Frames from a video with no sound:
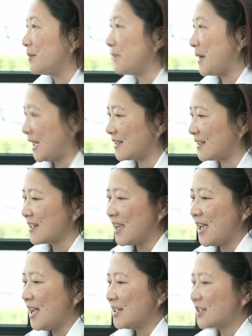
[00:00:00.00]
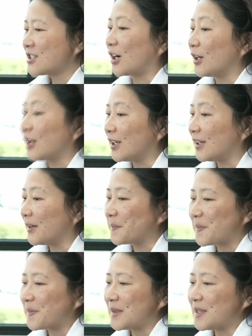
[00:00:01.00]
It makes
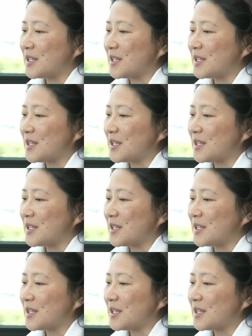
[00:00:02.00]
starting